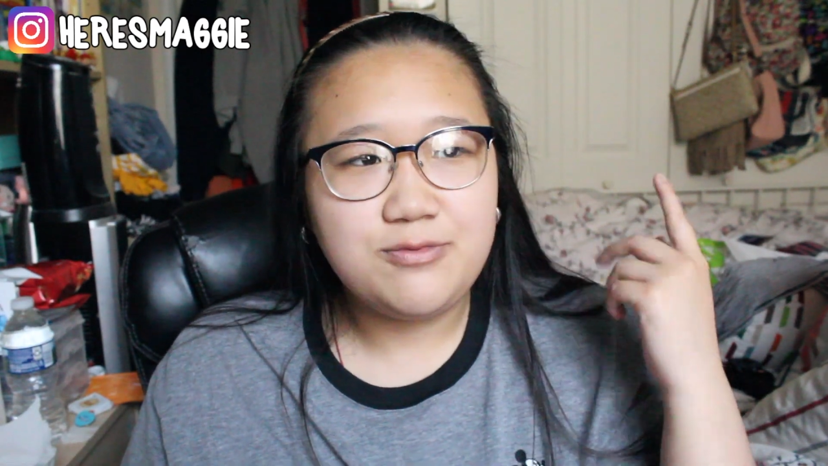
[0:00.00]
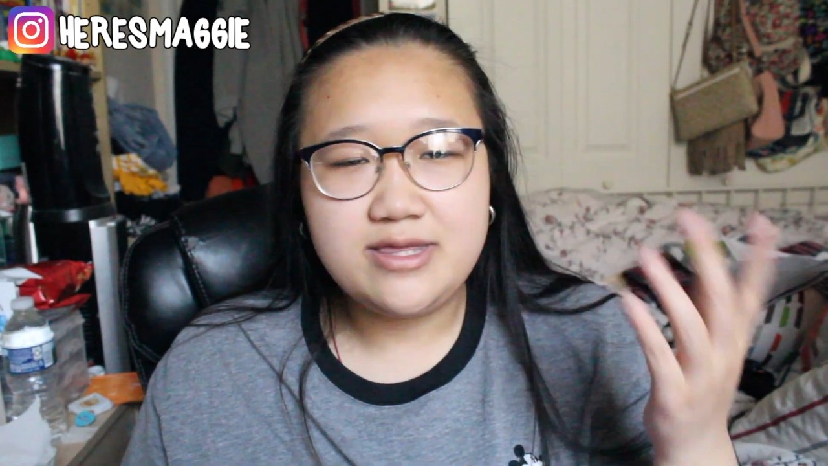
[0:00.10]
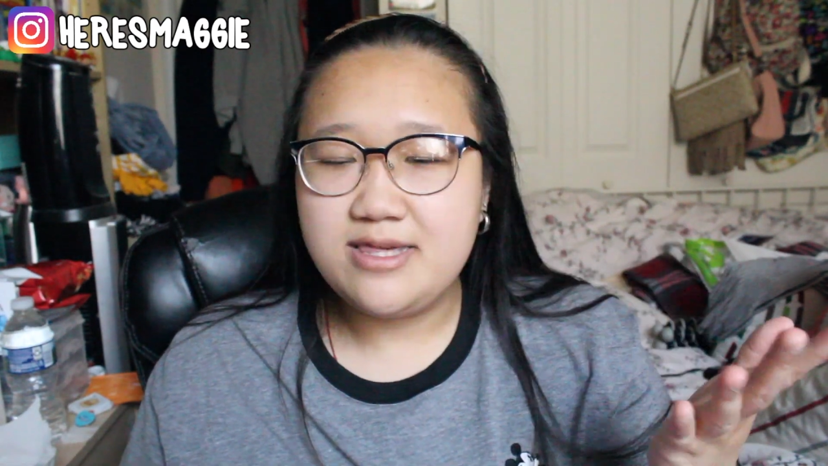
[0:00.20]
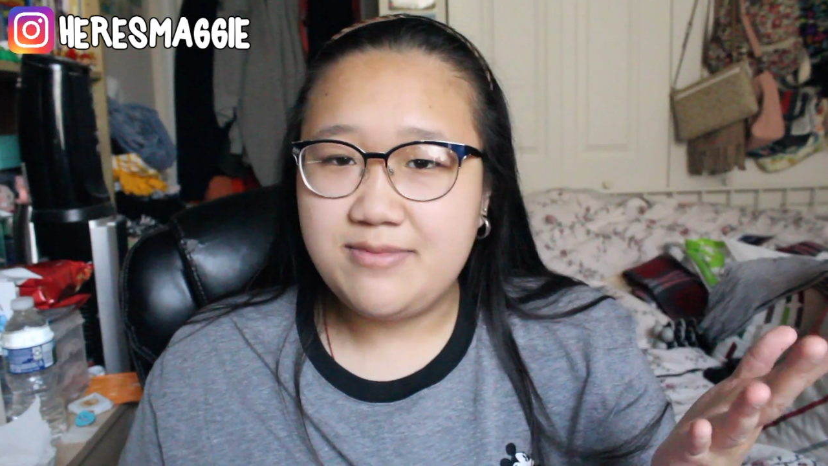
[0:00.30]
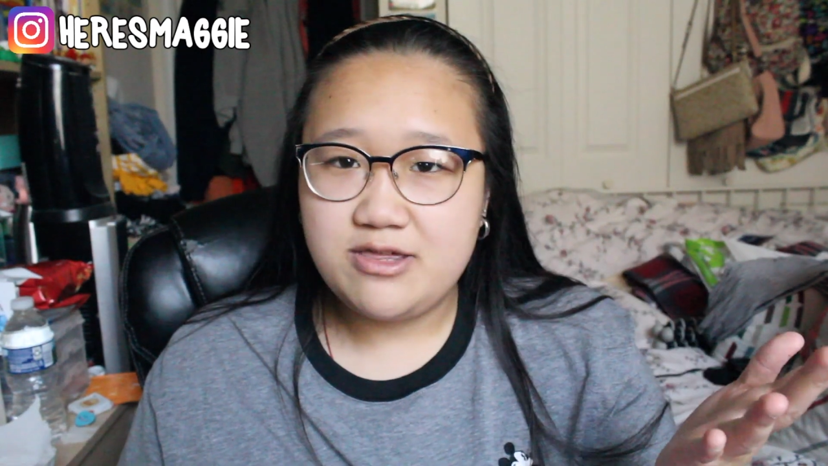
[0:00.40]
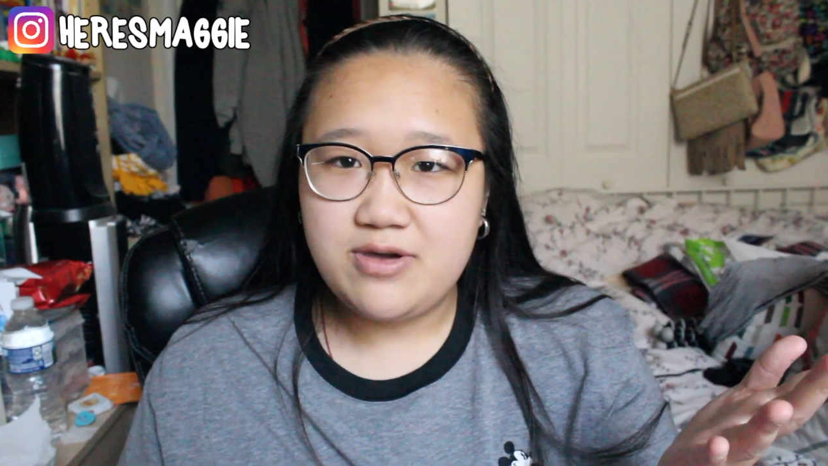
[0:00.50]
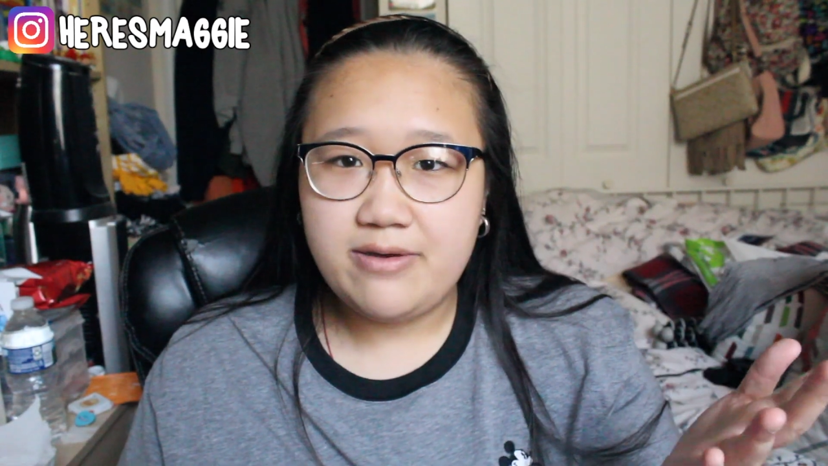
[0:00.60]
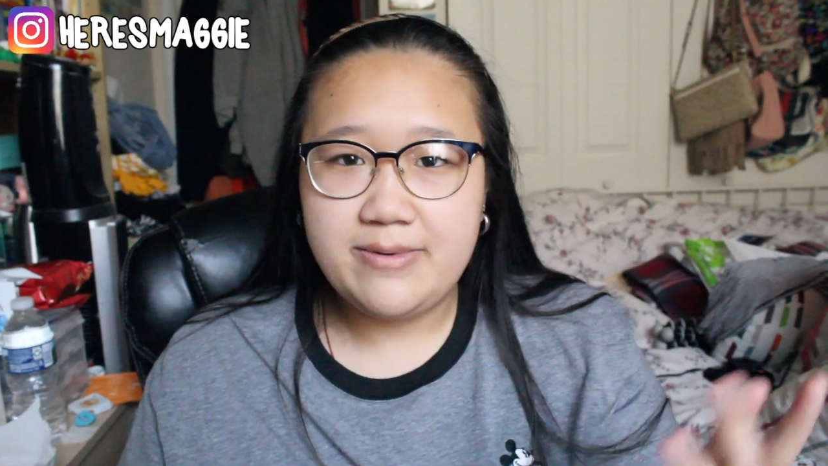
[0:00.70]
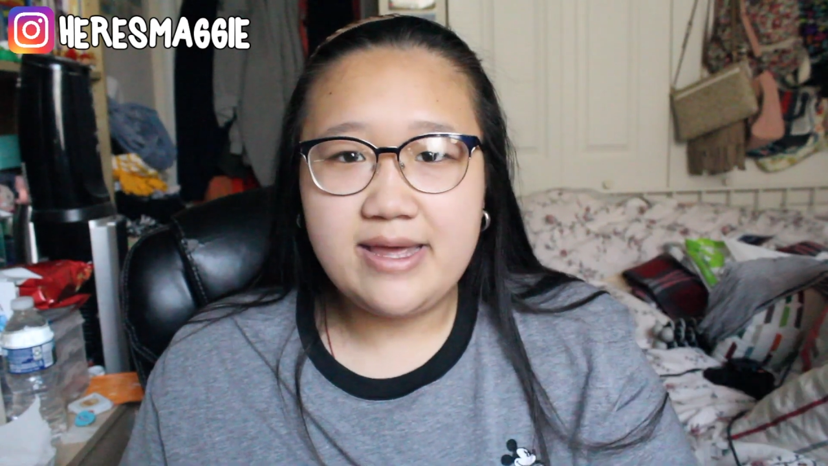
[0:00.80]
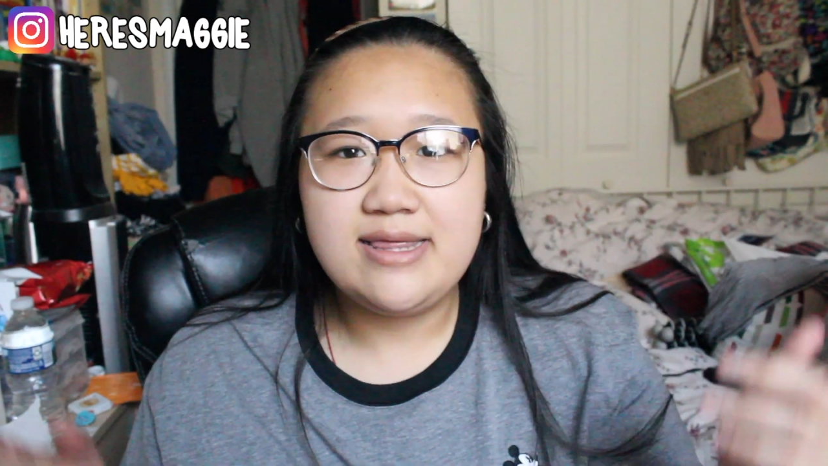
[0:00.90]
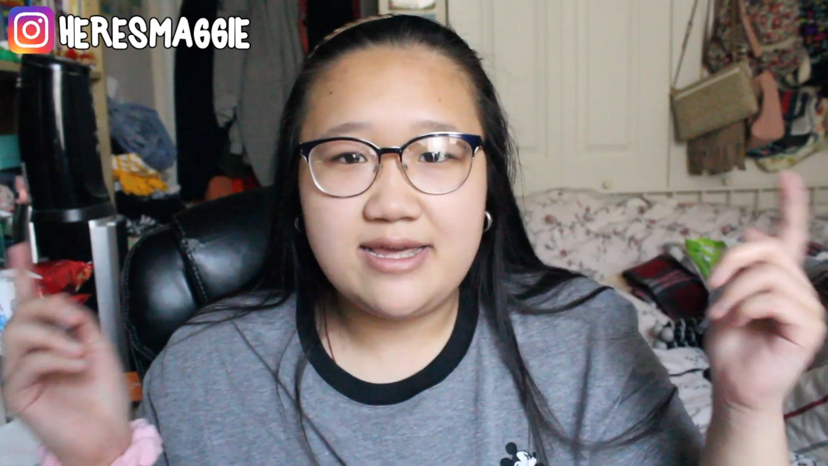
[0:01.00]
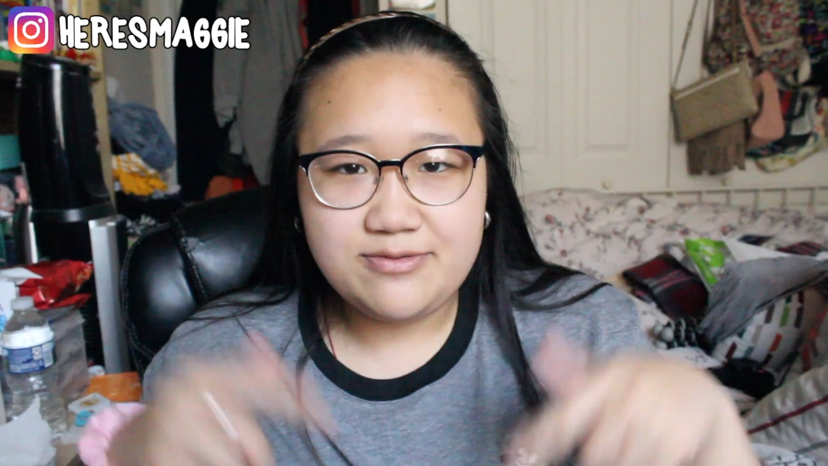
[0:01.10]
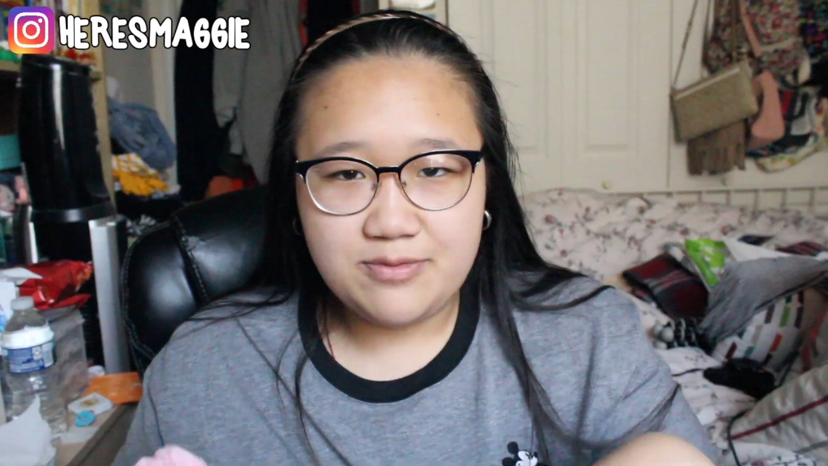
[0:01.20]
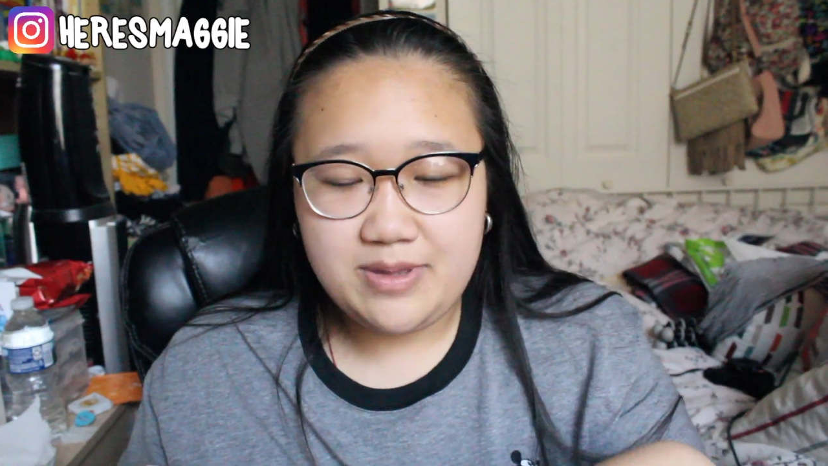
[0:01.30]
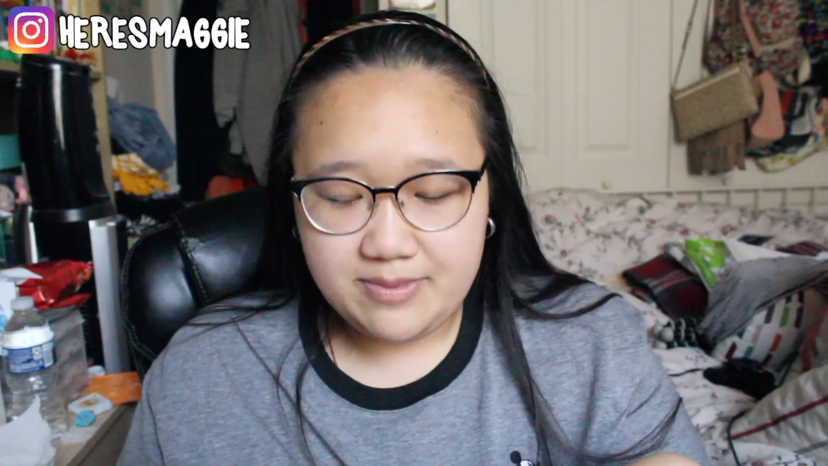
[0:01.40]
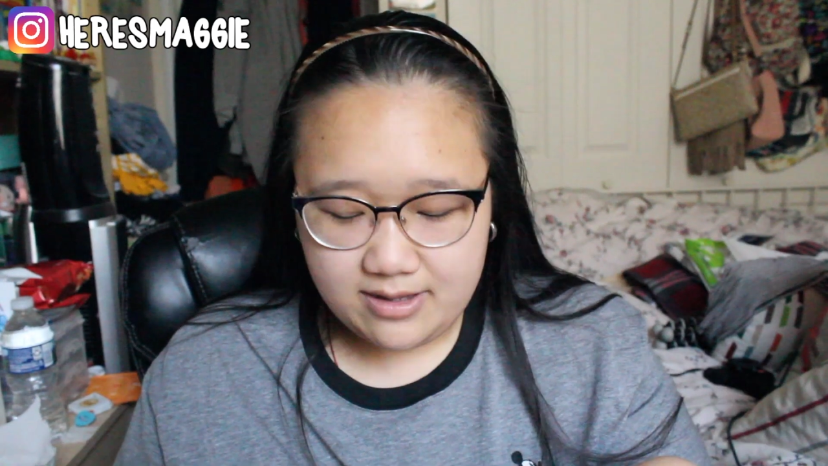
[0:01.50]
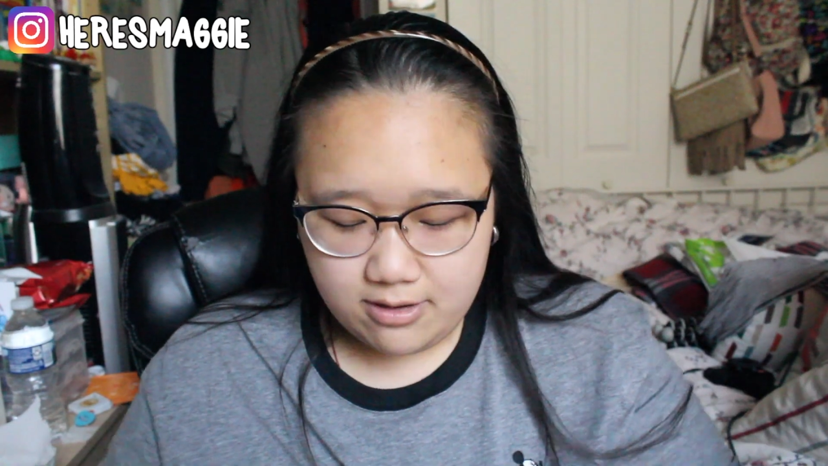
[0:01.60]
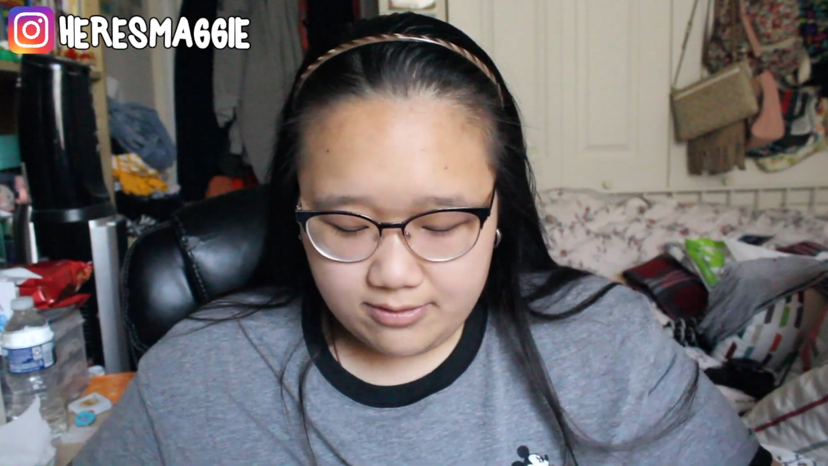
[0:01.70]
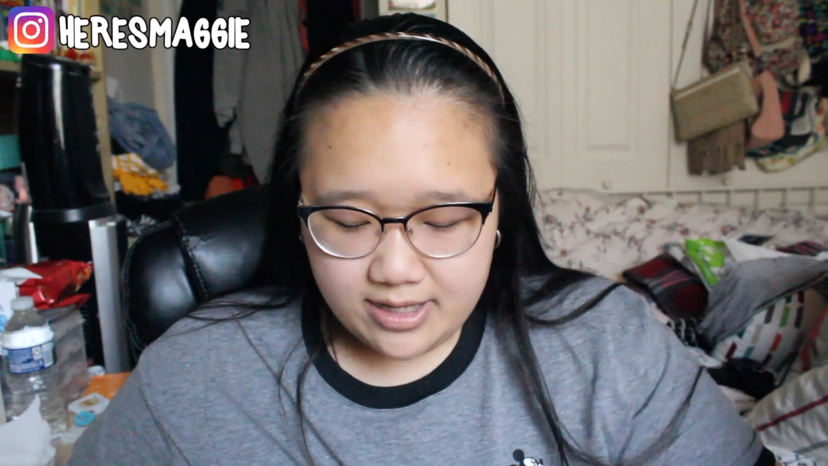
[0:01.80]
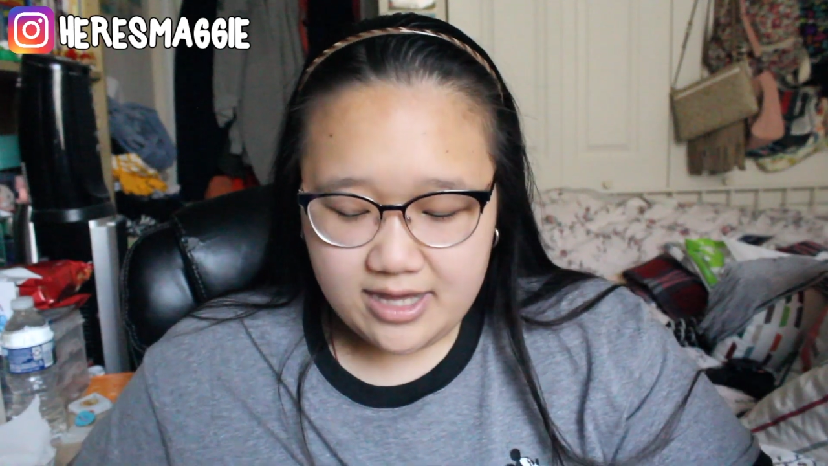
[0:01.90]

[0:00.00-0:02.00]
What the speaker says: what's in my travel bag, links will be below.